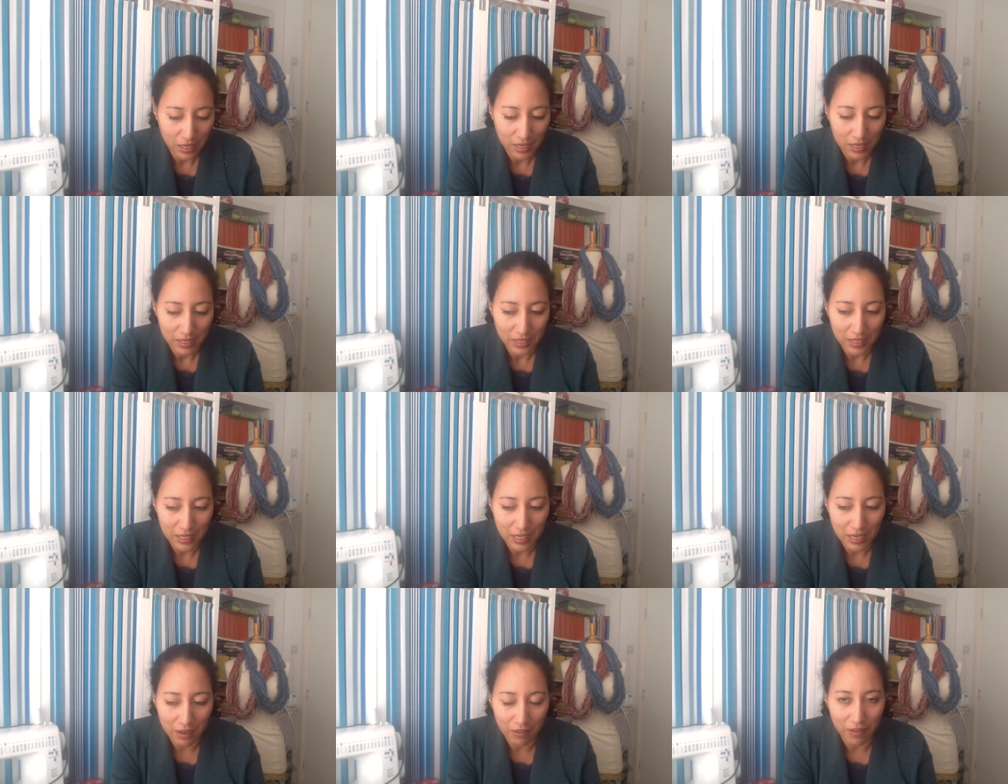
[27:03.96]

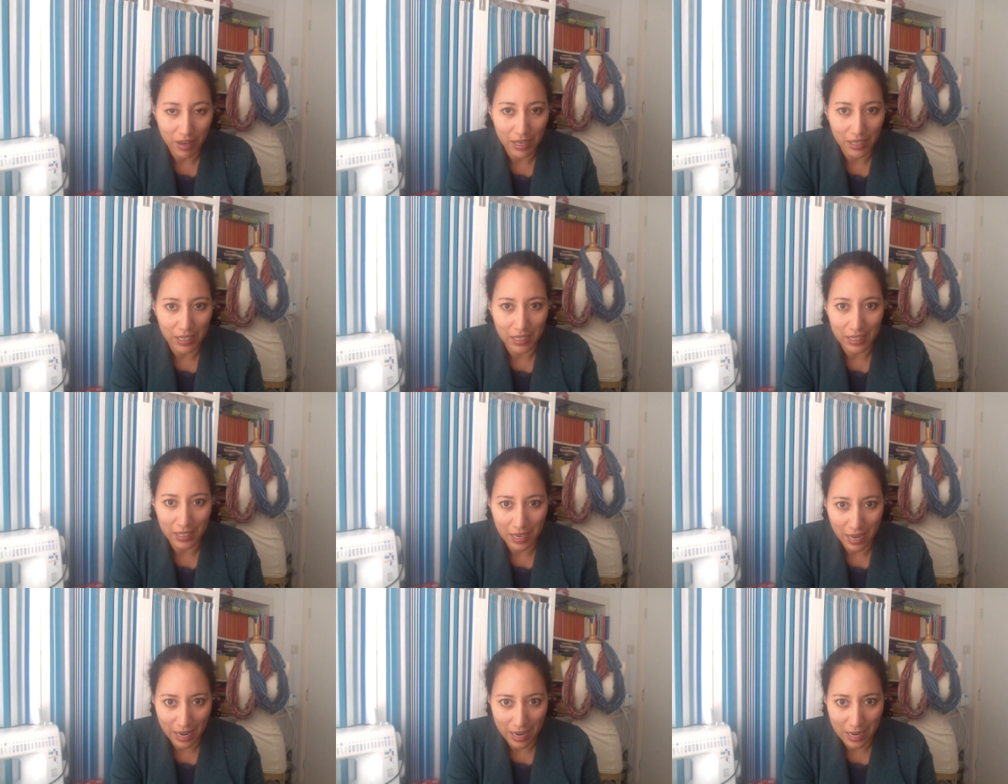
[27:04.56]
see if I
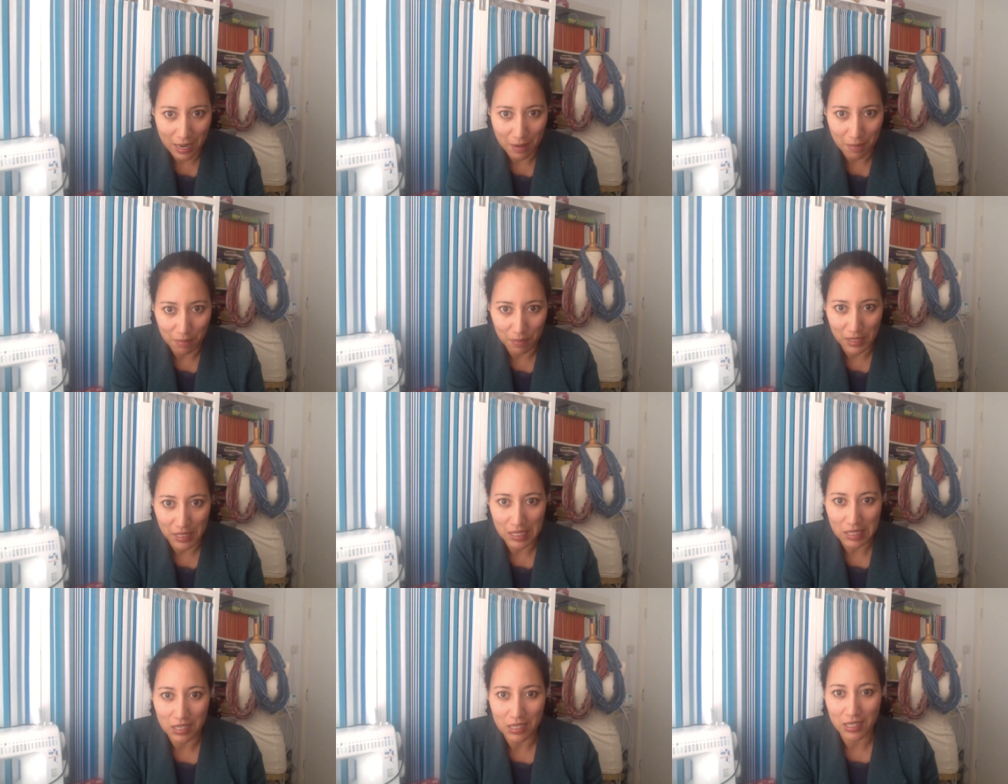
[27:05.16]
can dye them,
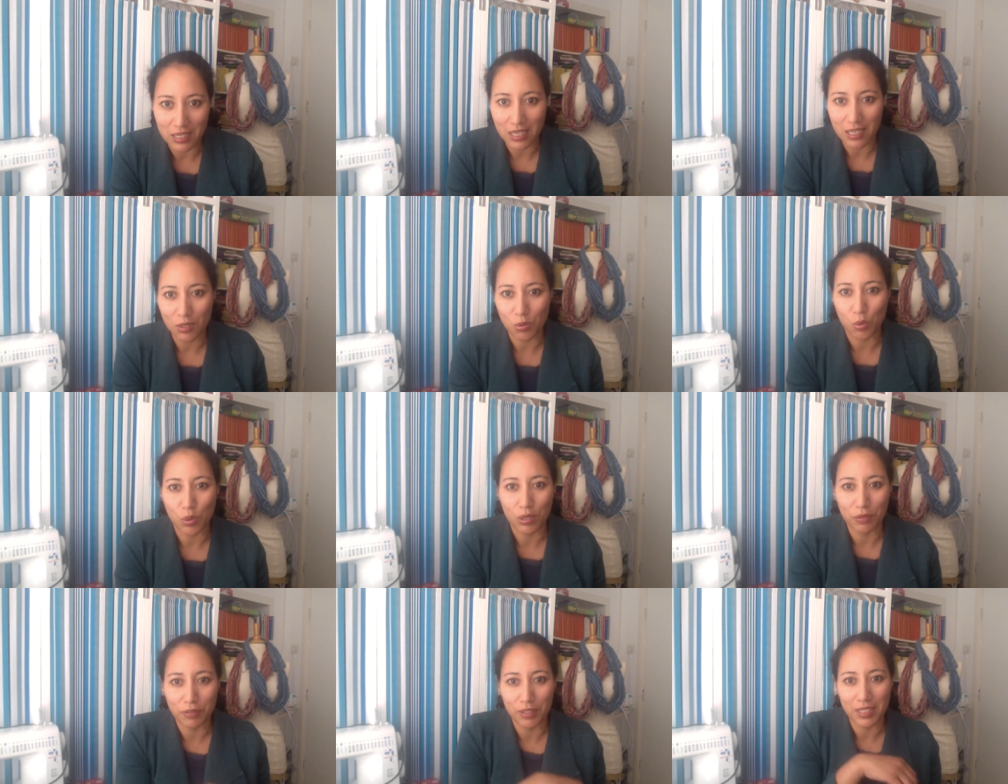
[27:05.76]
because that's
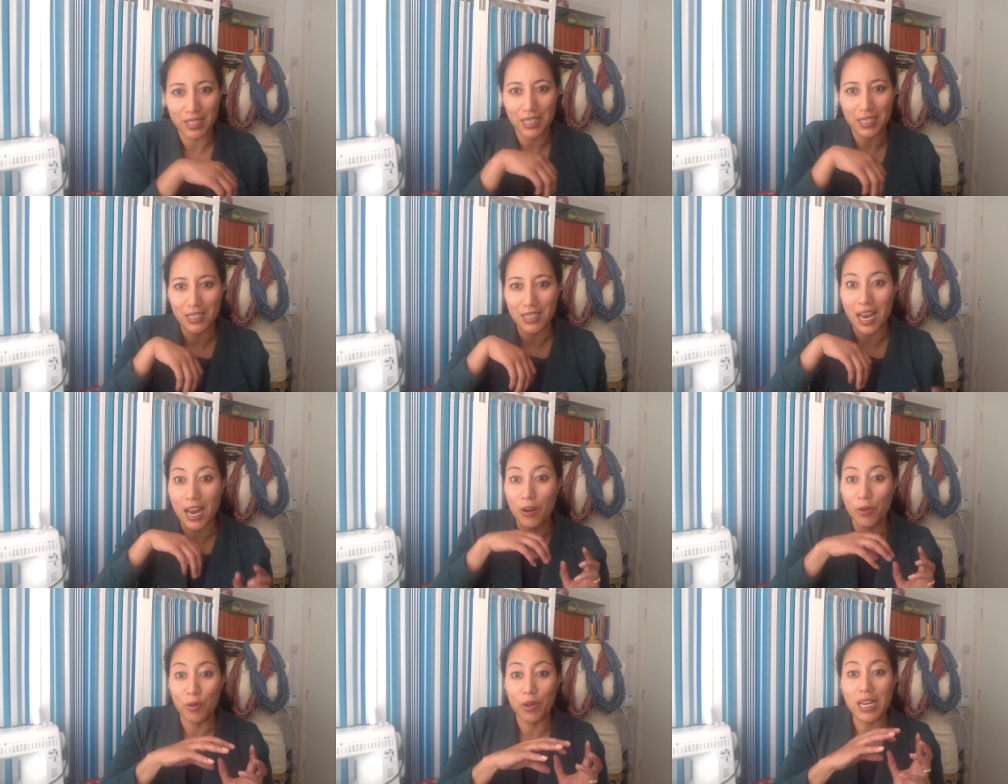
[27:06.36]
one of the things
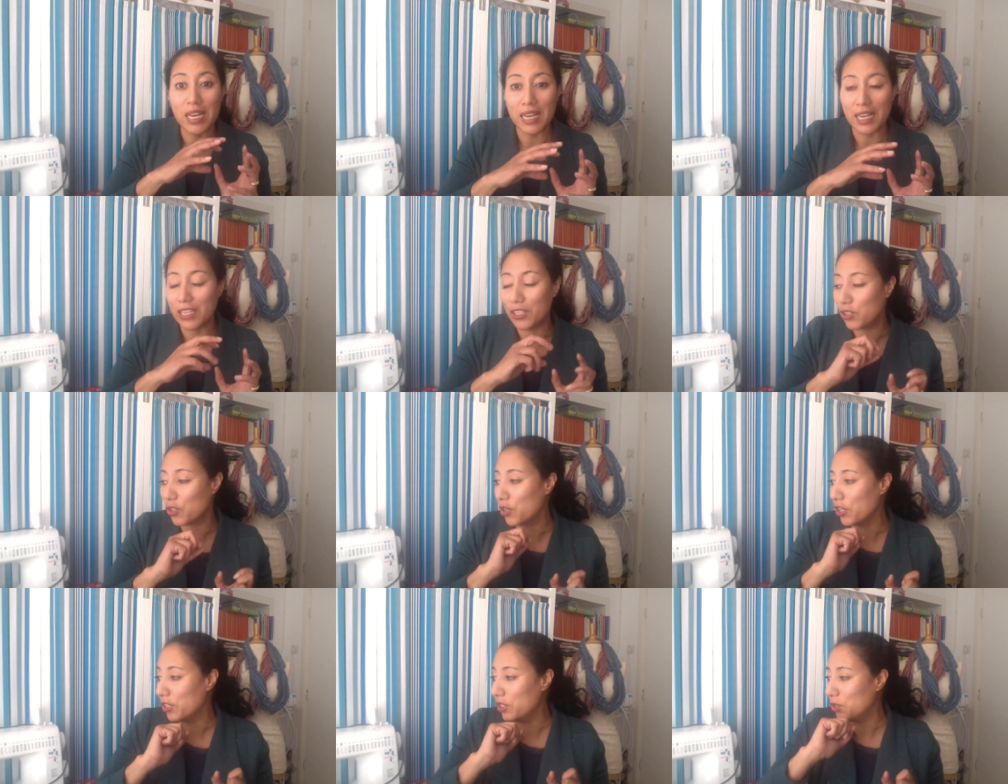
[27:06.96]
I really
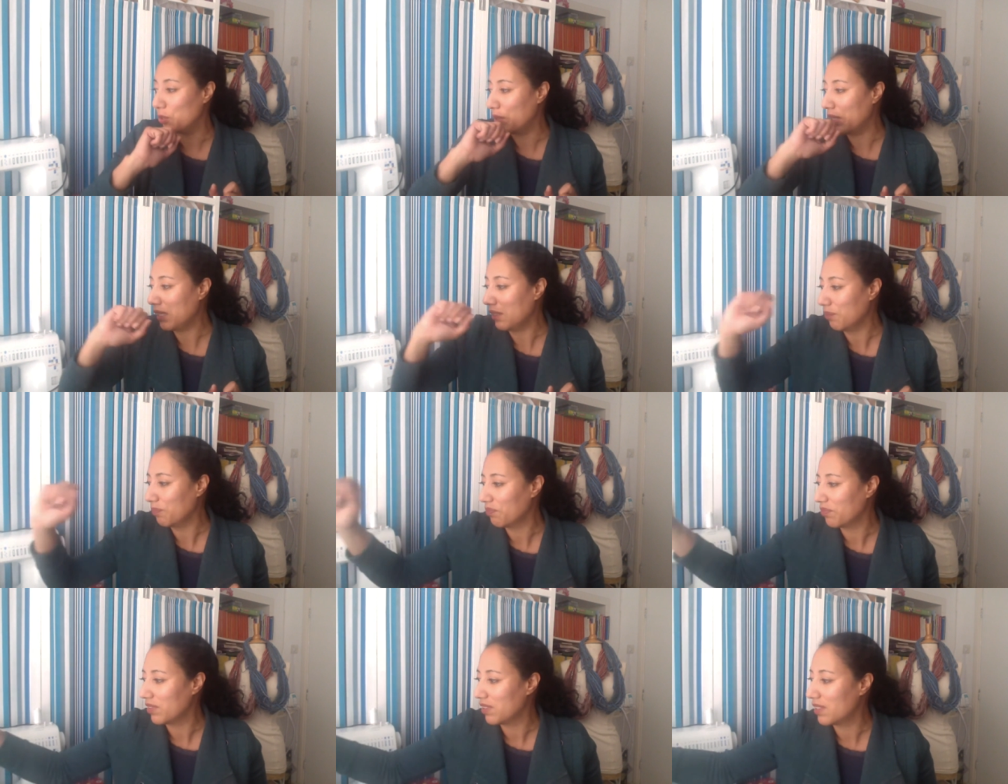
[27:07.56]
enjoy doing,
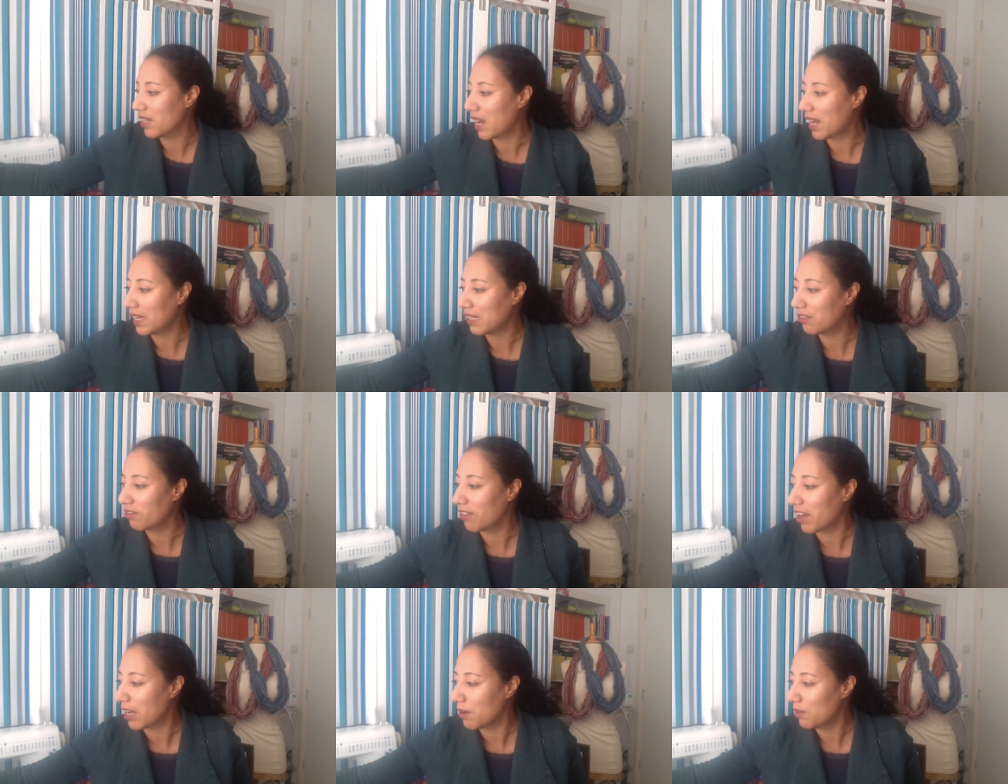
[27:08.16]
dyeing
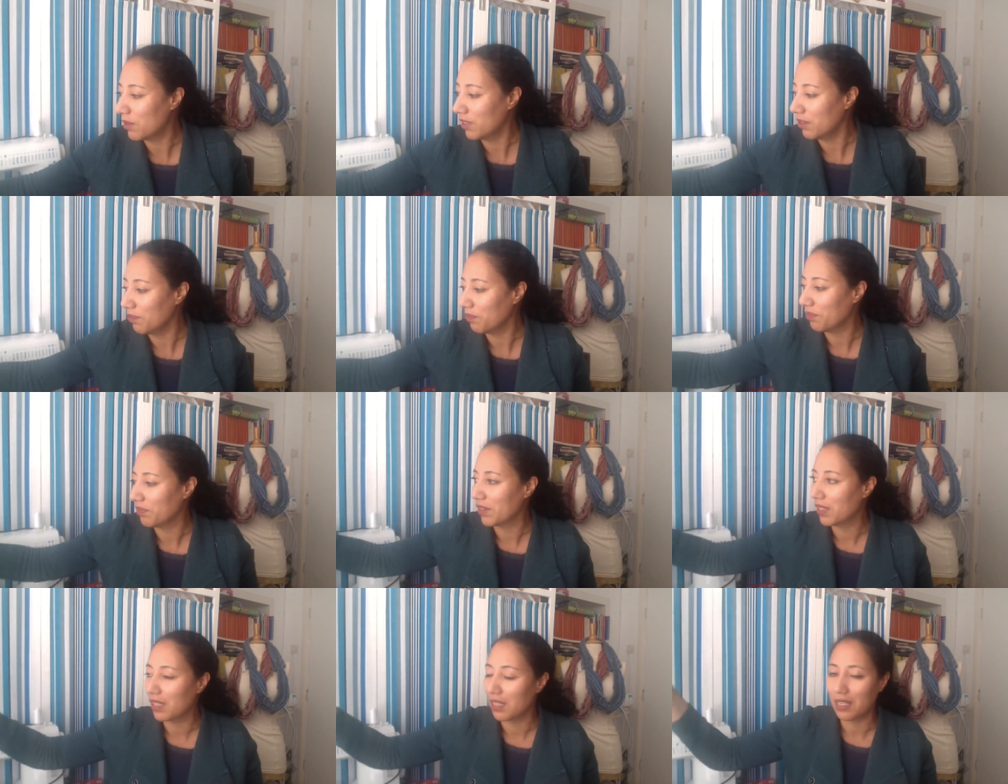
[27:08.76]
fiber,
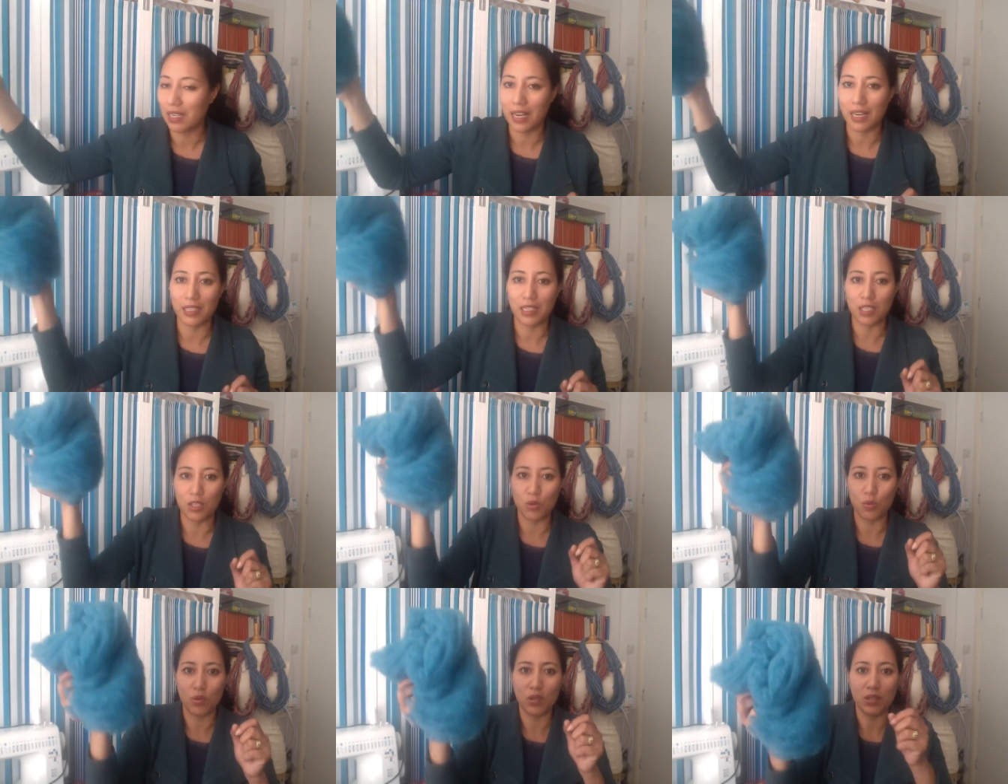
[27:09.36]
like
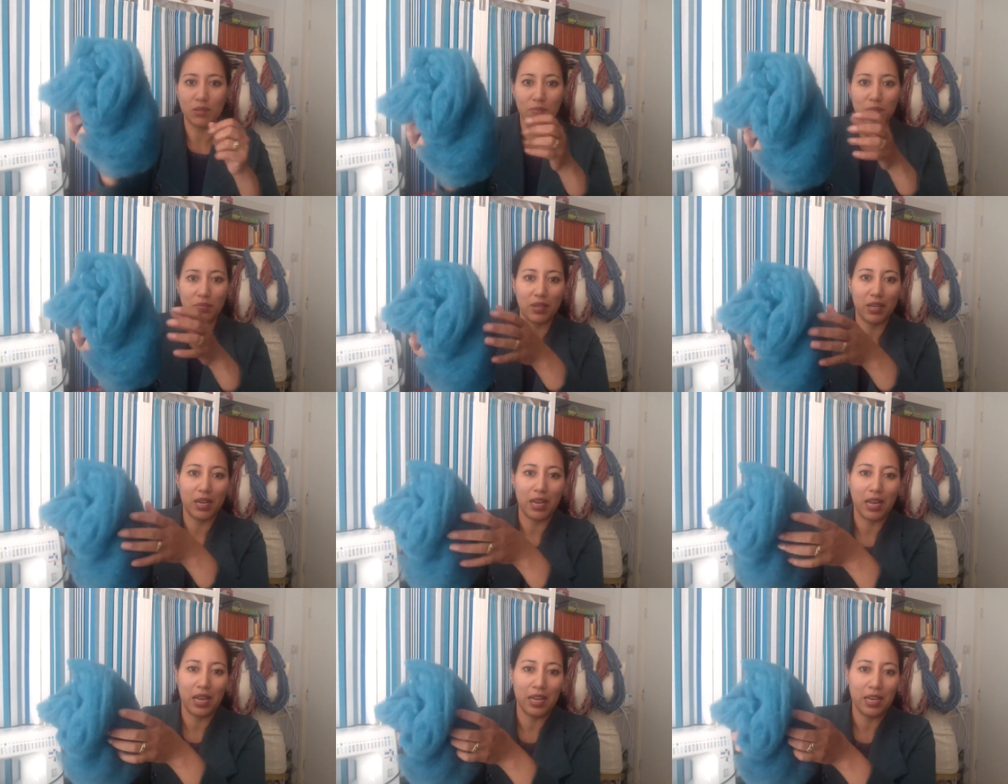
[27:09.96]
this one.
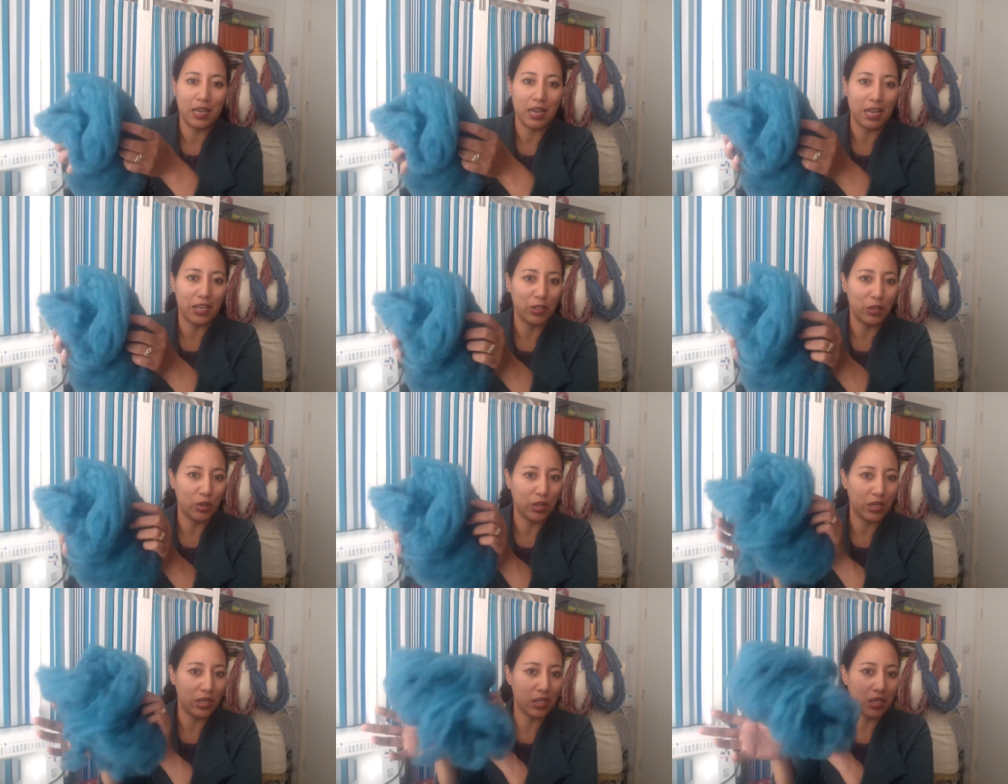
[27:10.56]
And as
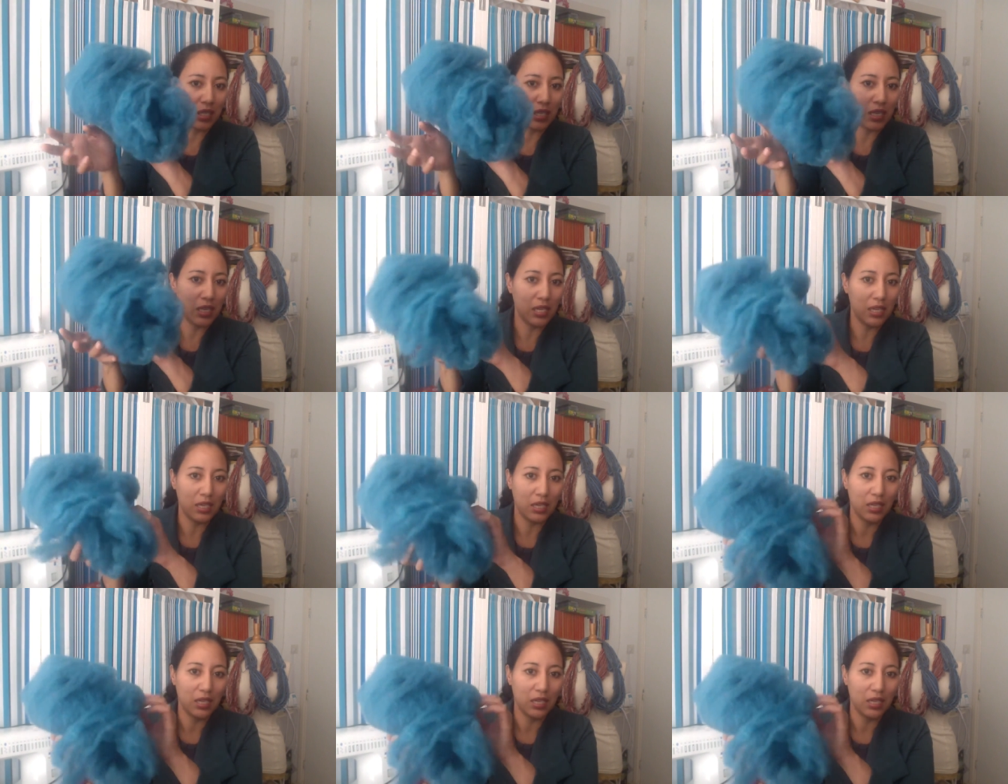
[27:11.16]
you can see,